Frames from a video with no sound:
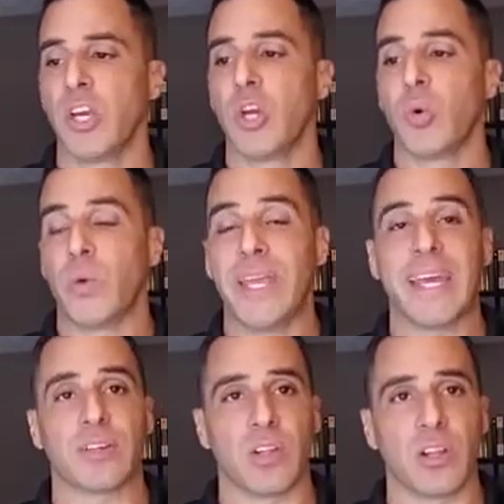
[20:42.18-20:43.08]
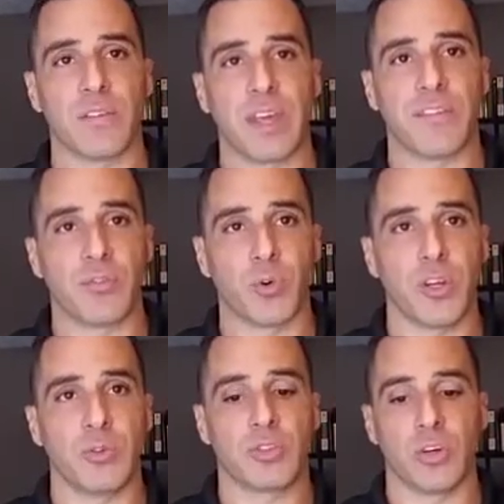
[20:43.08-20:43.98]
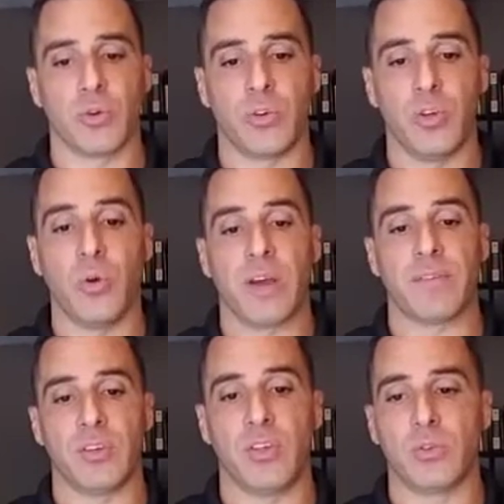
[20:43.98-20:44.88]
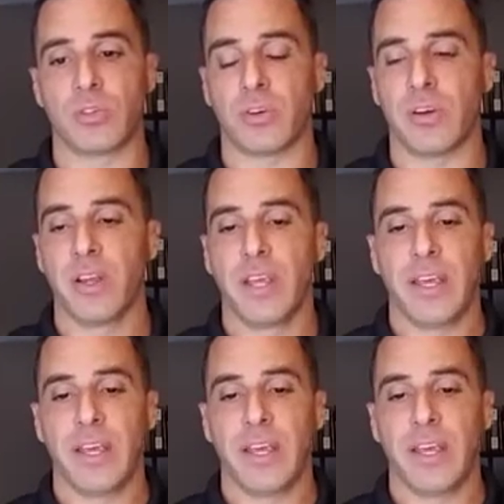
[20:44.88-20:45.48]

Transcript: We handle all of that for you. So you have a user